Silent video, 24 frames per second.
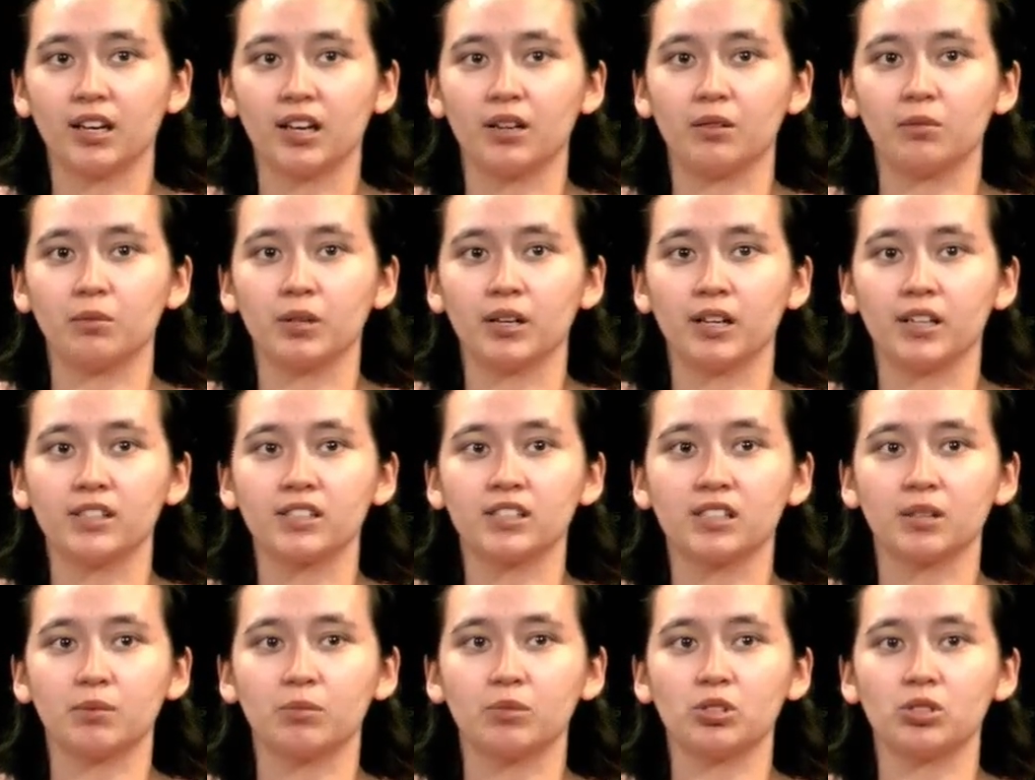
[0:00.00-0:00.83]
lab
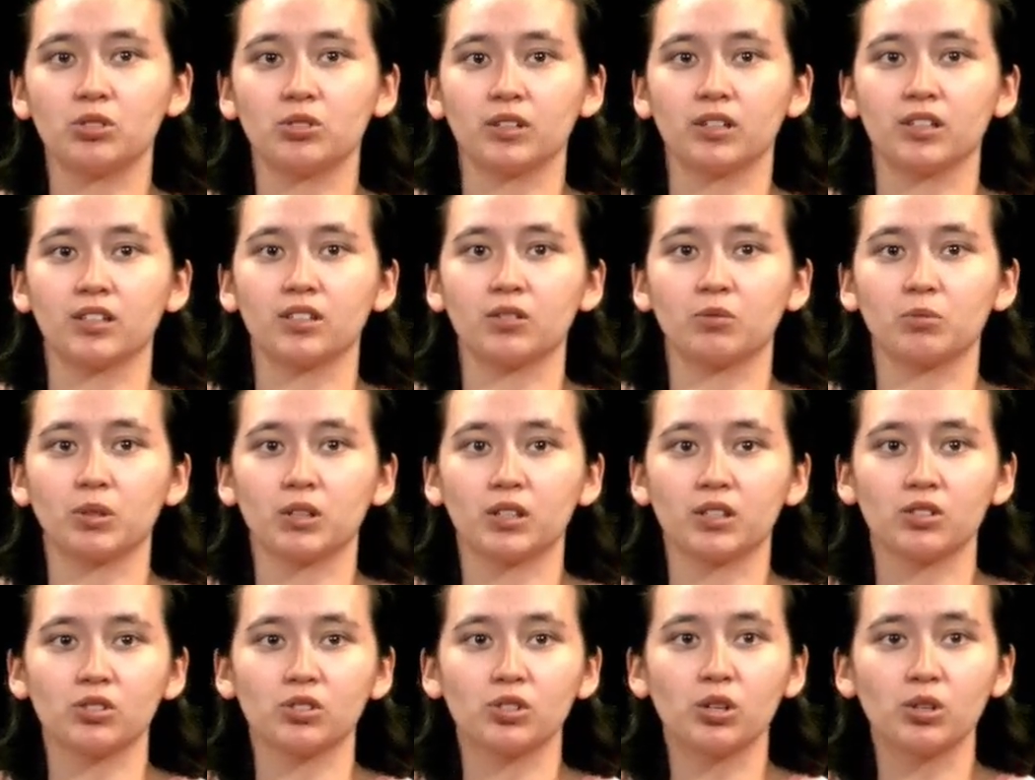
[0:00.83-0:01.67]
has demonstrated that we
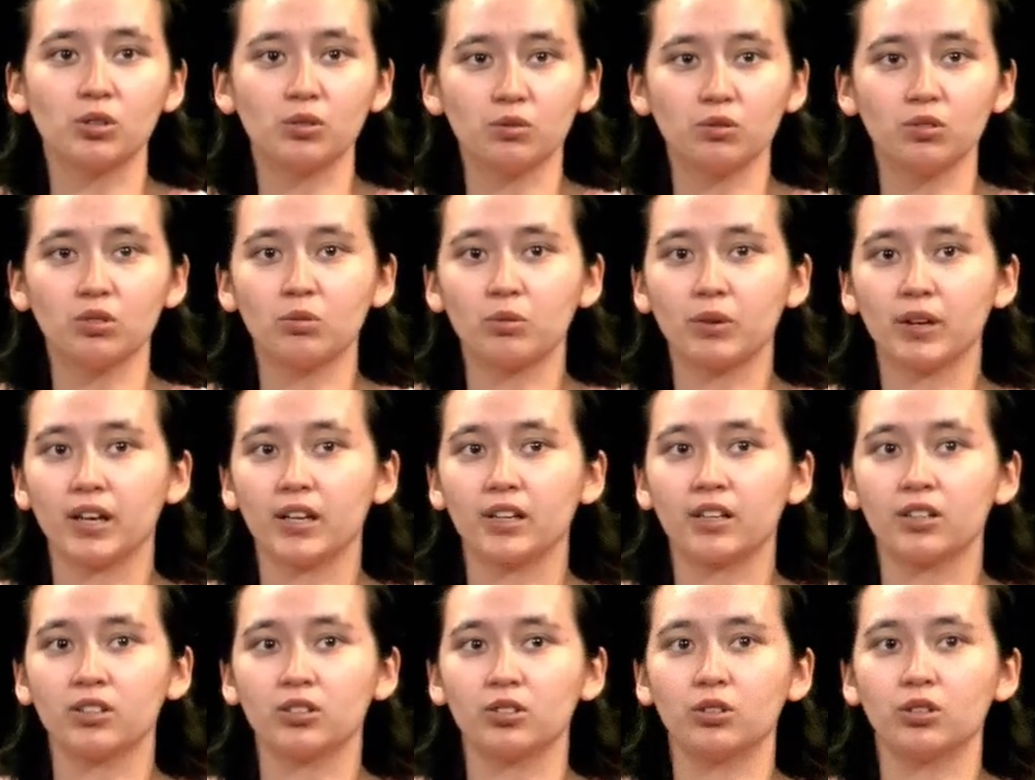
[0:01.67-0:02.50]
can tune the
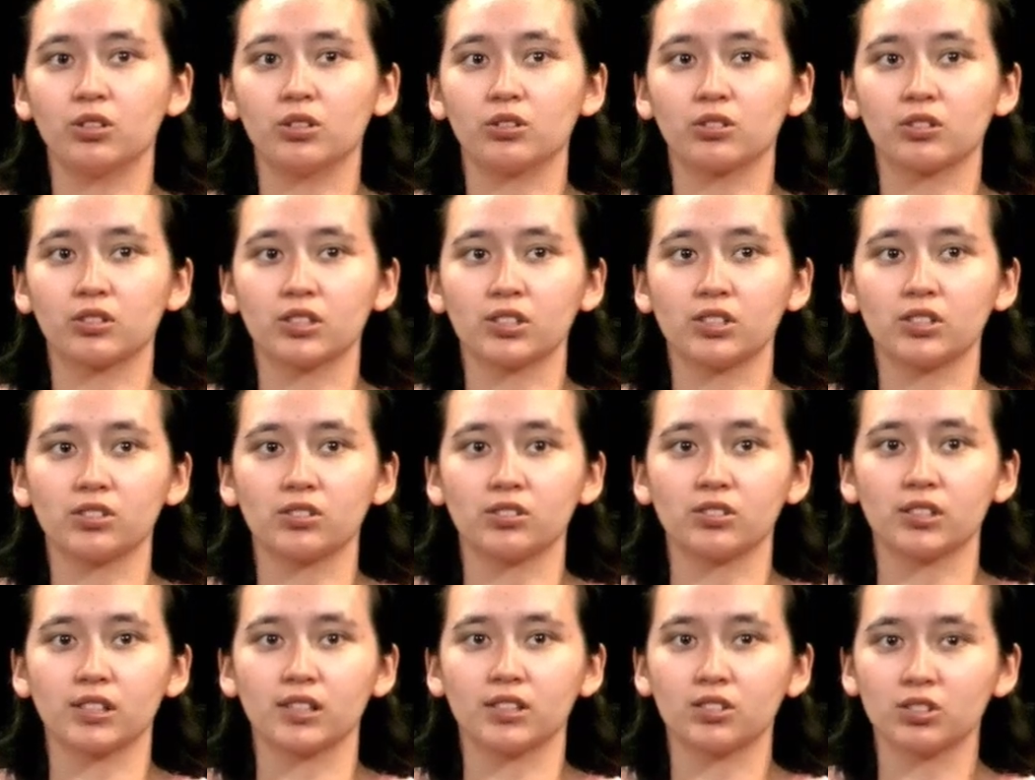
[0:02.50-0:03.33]
way colloidal
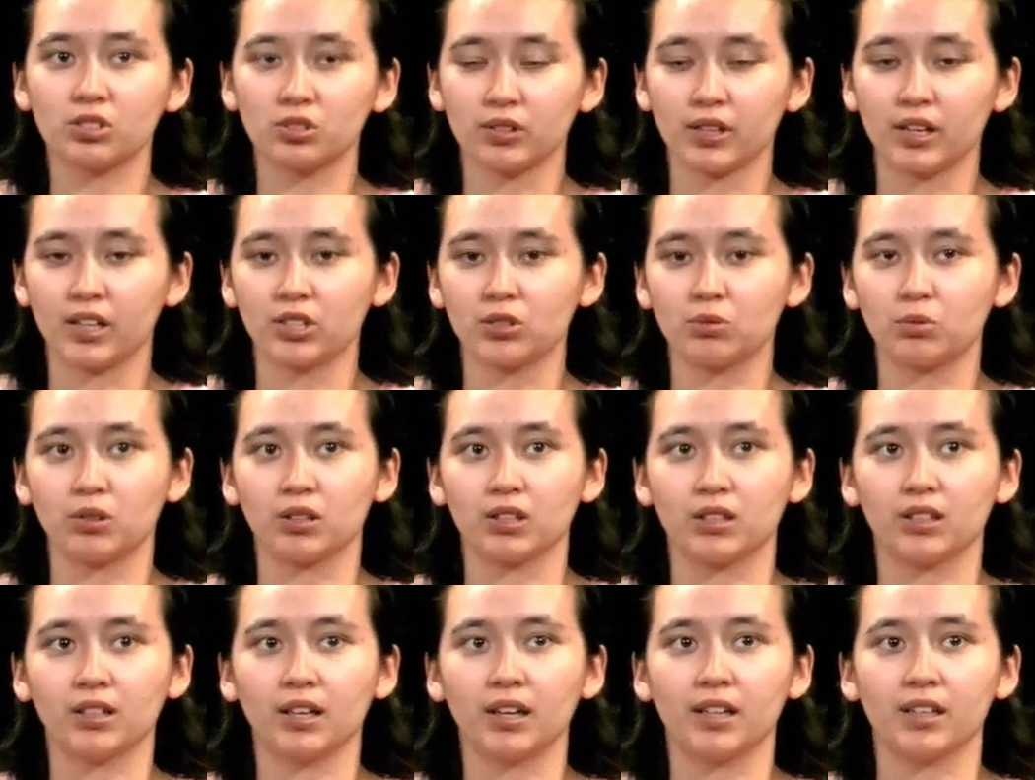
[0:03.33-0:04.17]
crystals interact
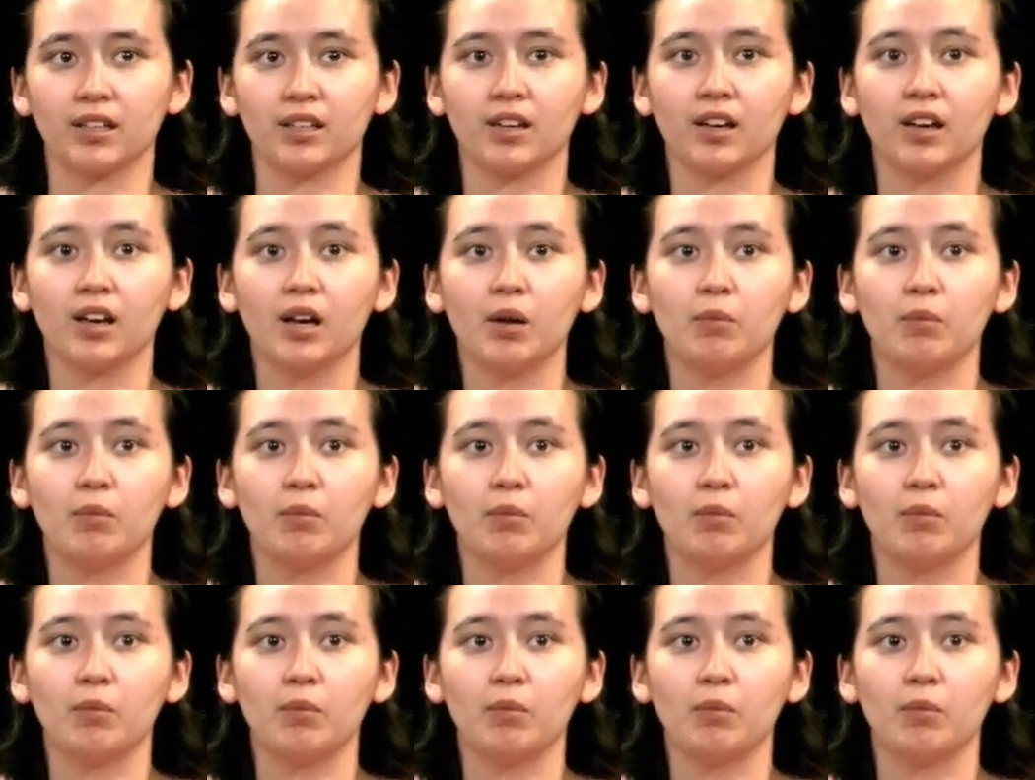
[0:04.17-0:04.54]
with light